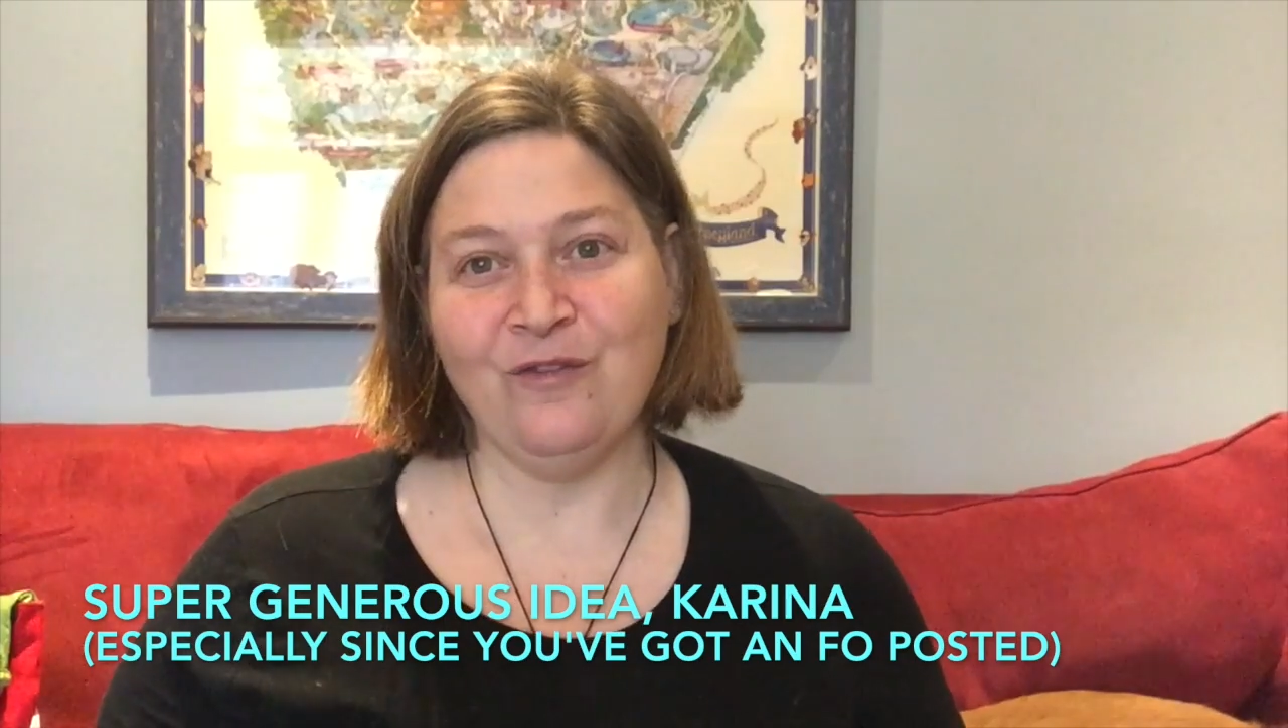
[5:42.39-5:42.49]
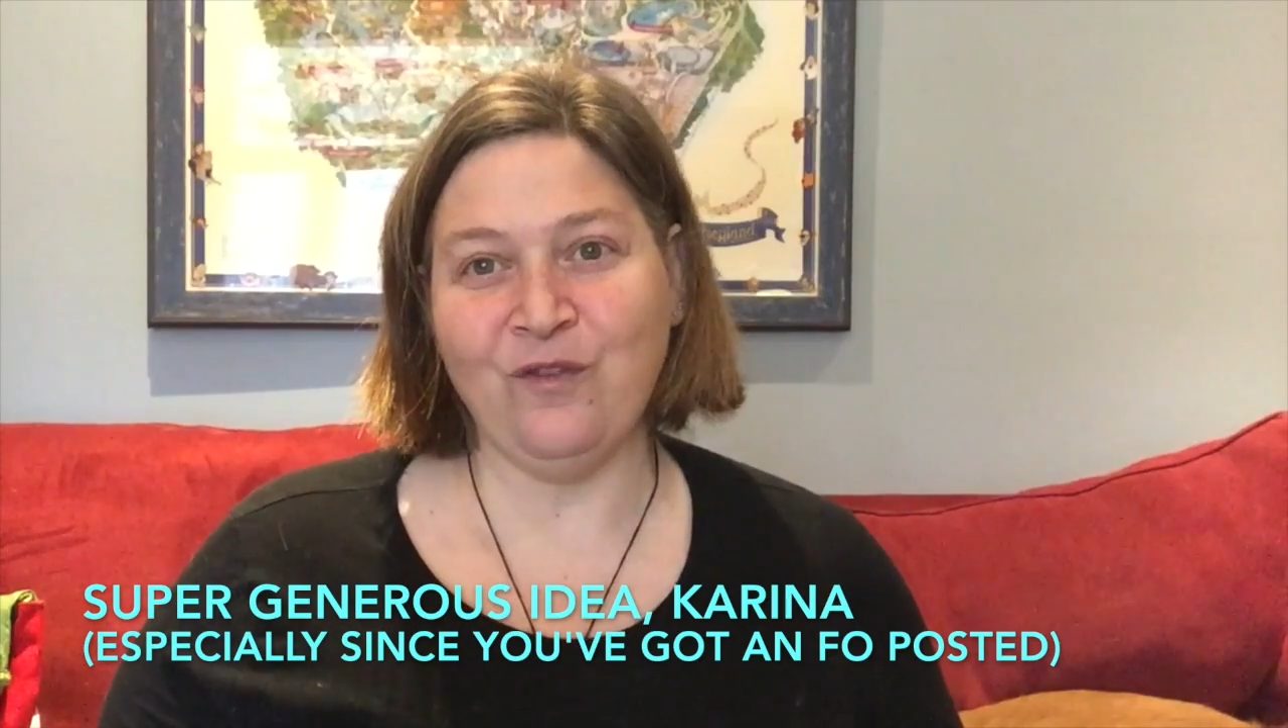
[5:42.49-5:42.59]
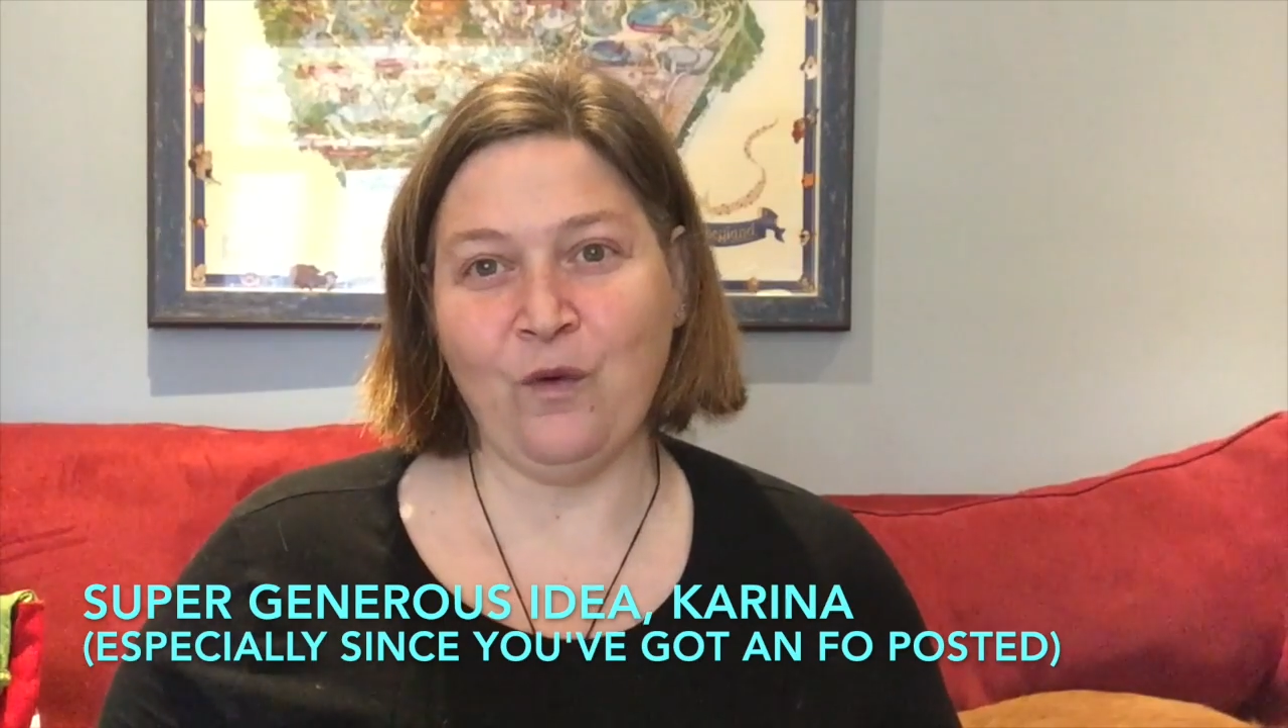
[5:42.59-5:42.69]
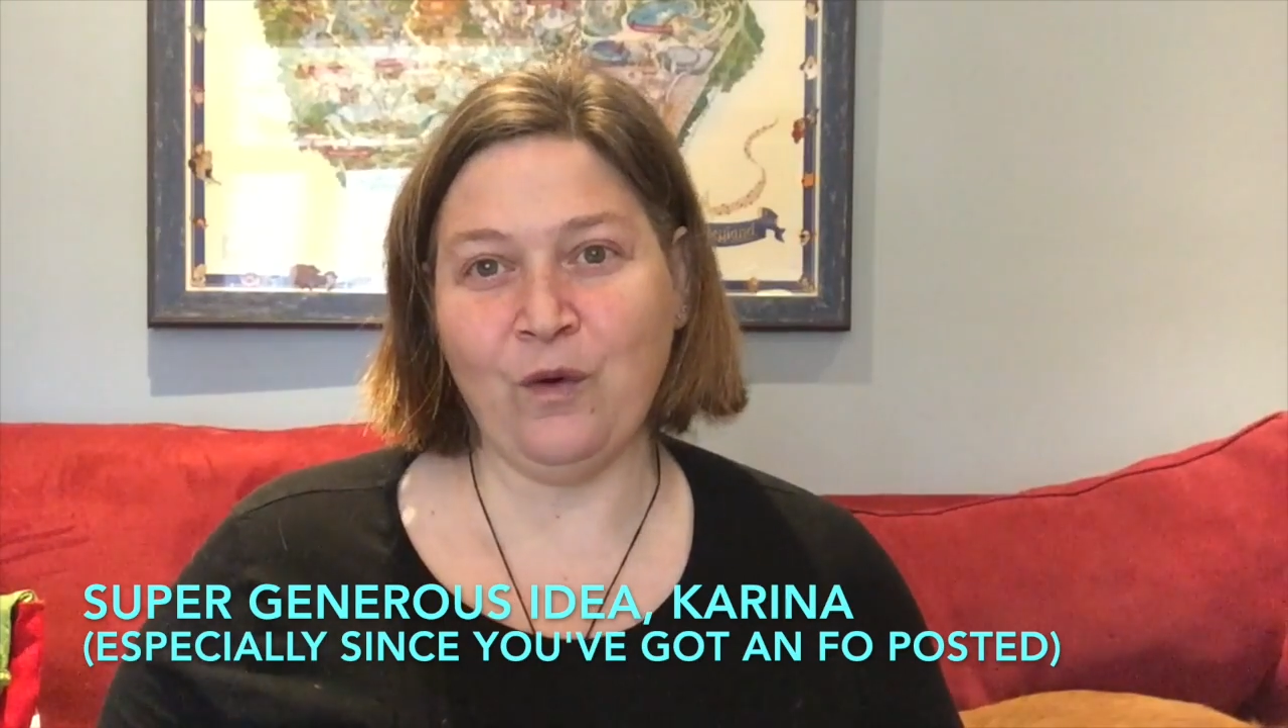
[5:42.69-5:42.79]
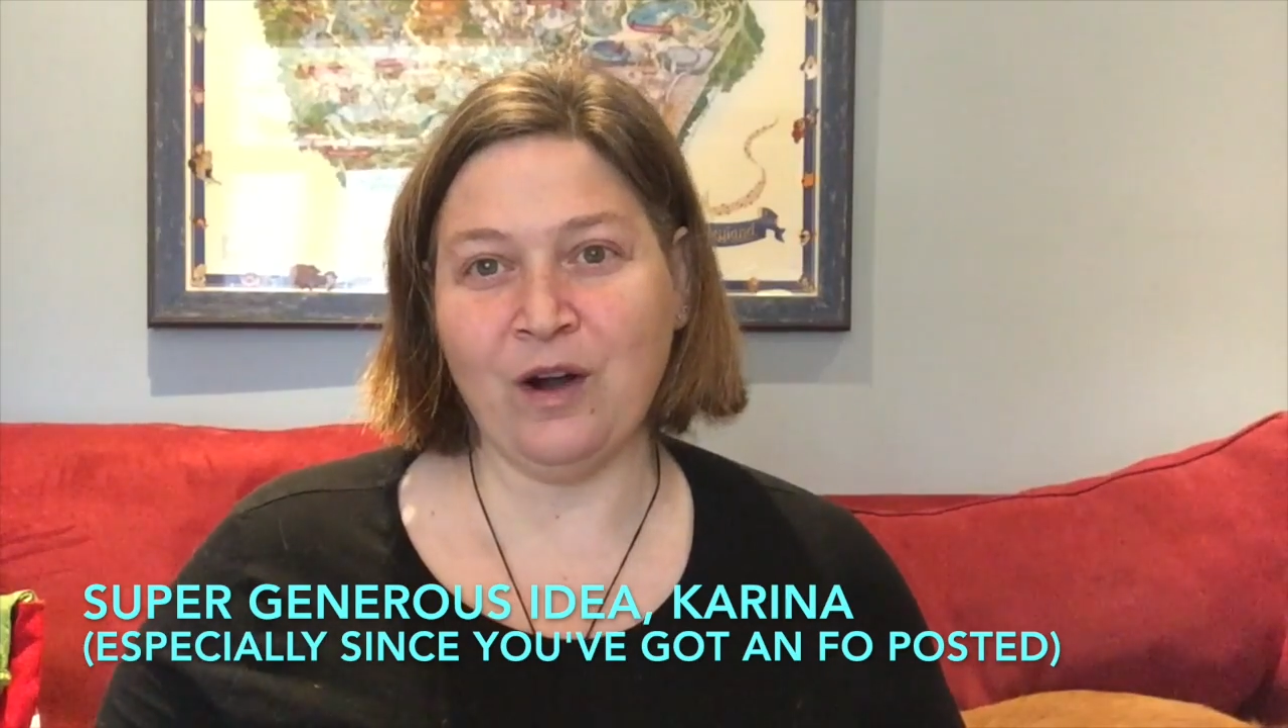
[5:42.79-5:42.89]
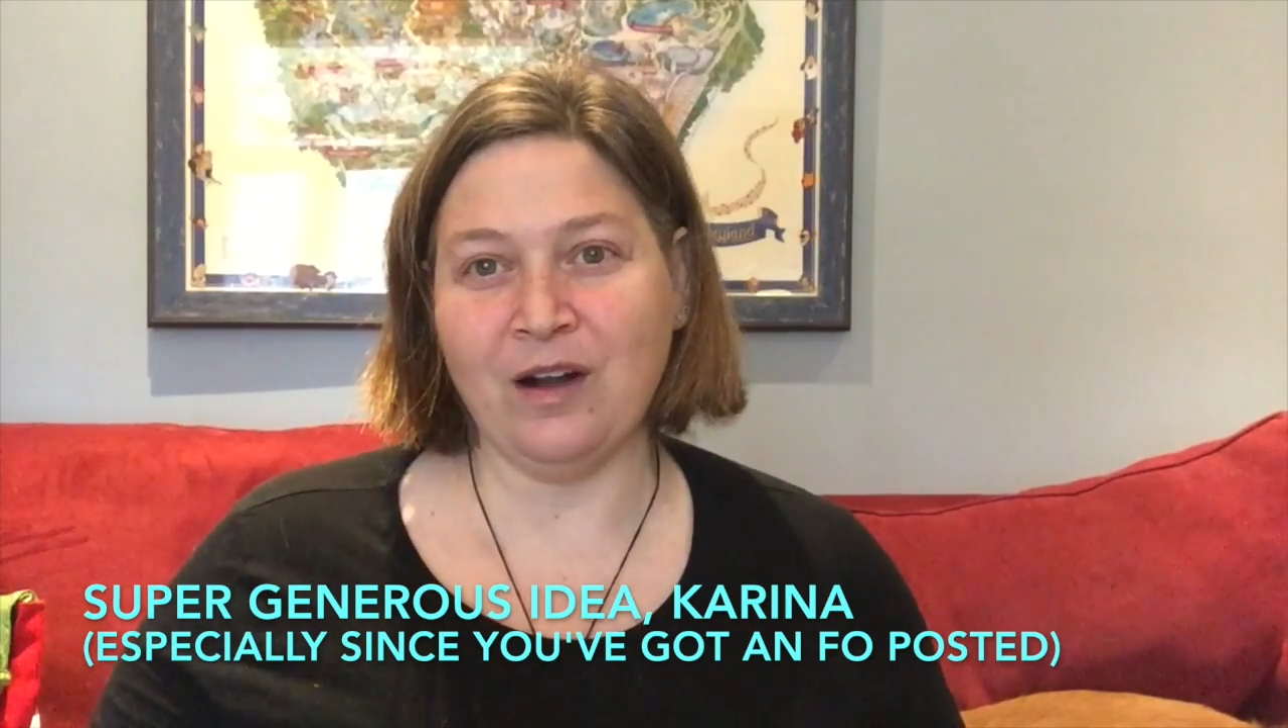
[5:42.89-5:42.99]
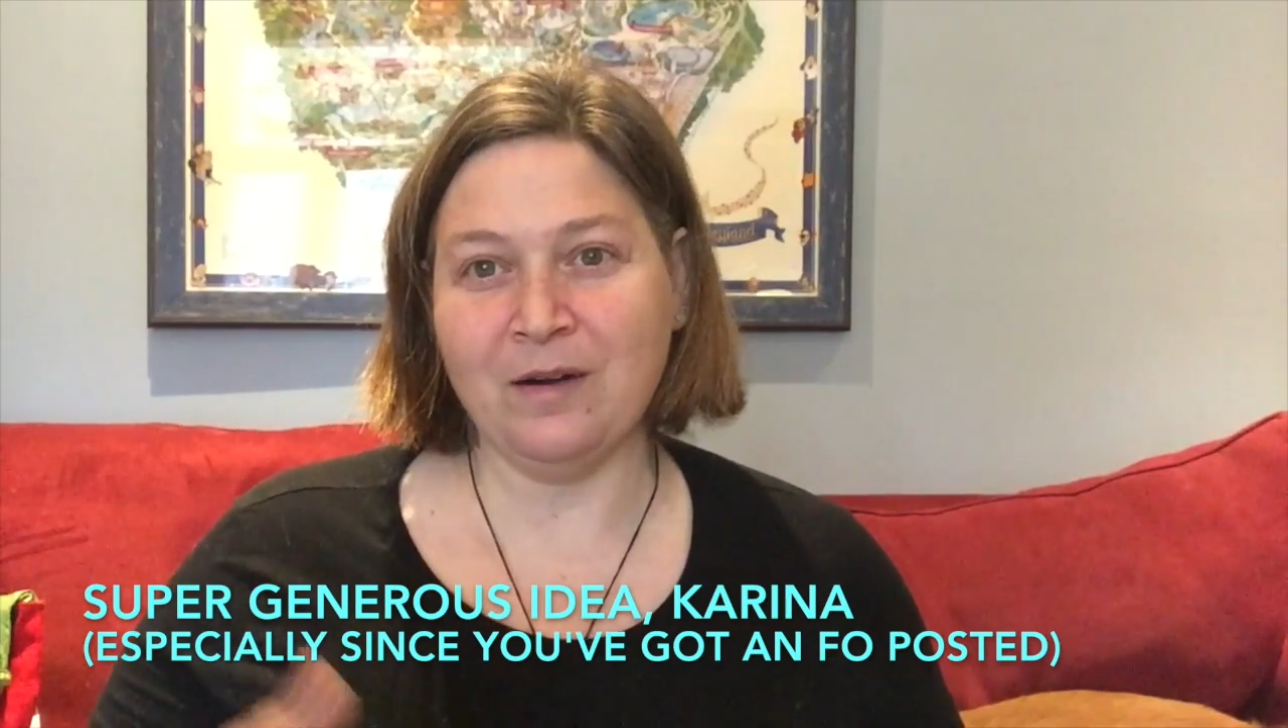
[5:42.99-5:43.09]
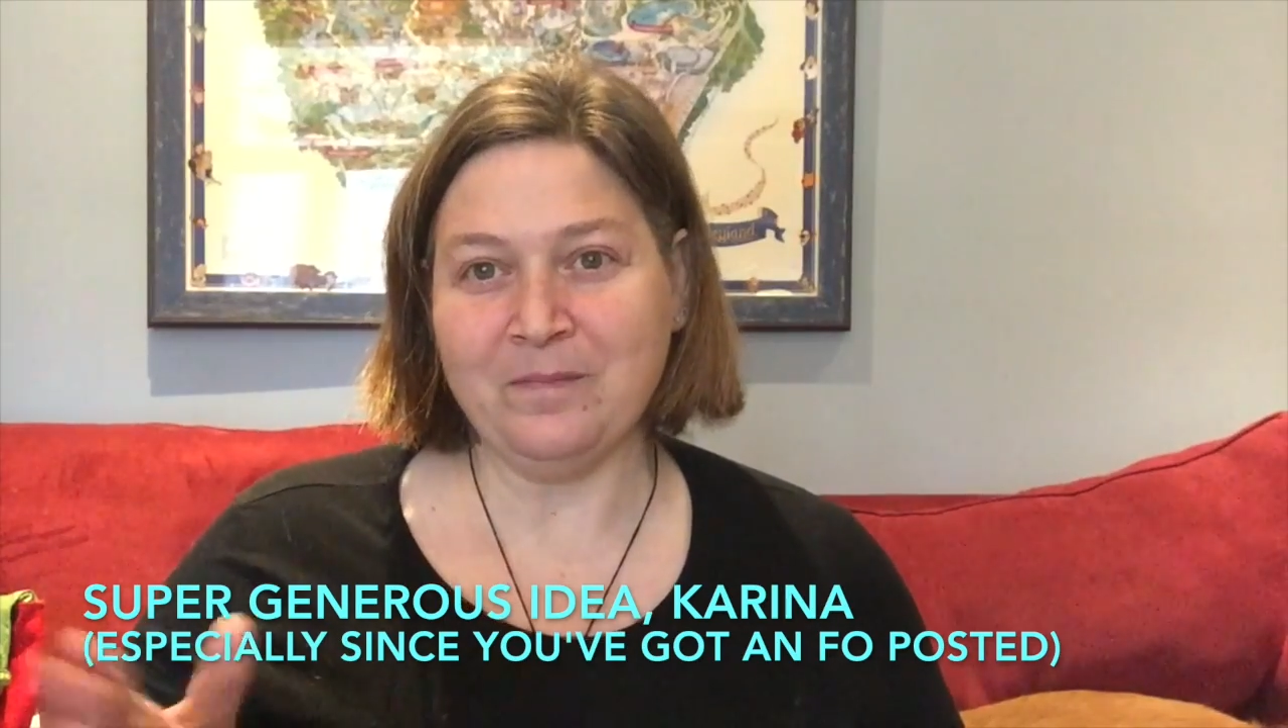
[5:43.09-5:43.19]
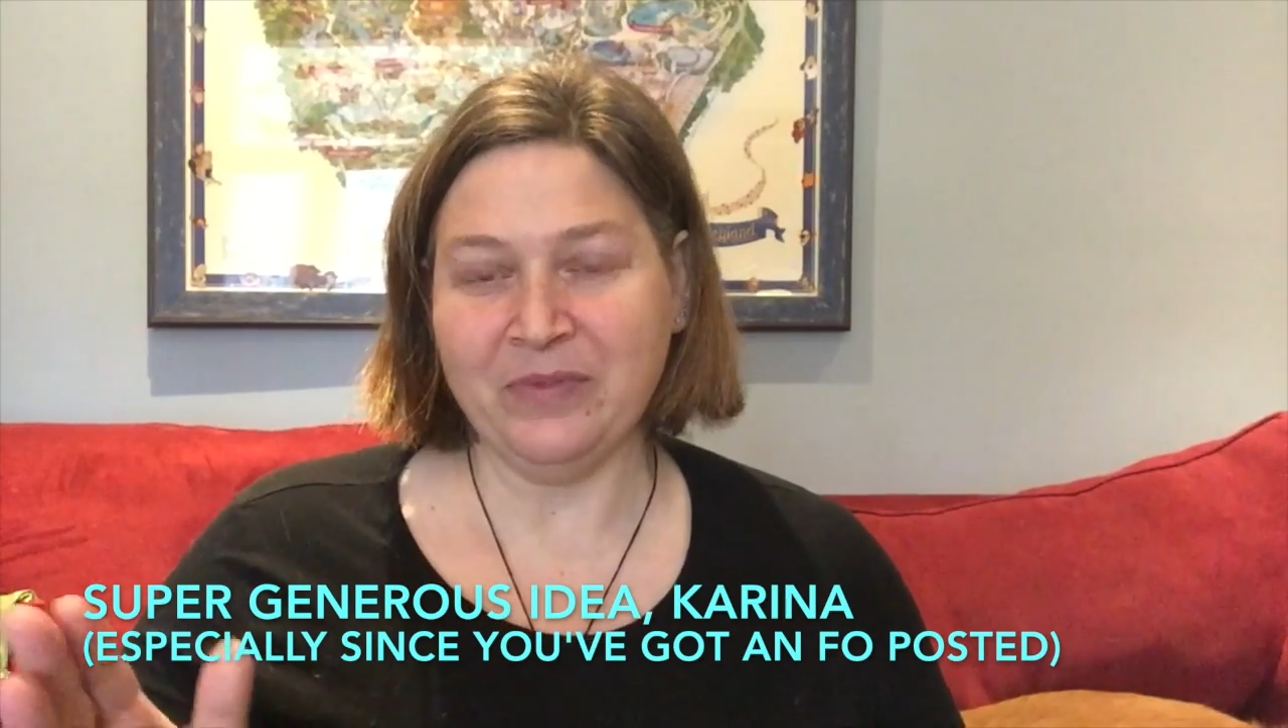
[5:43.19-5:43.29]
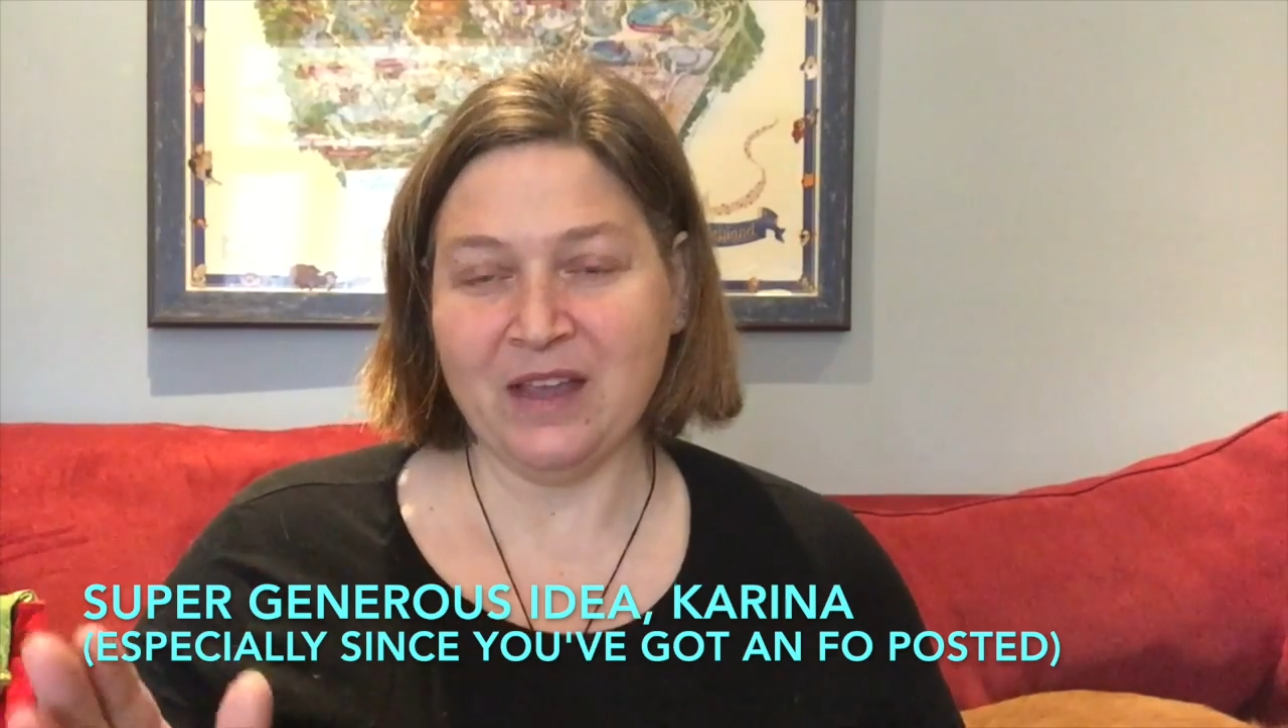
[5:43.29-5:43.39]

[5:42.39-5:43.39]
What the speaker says: for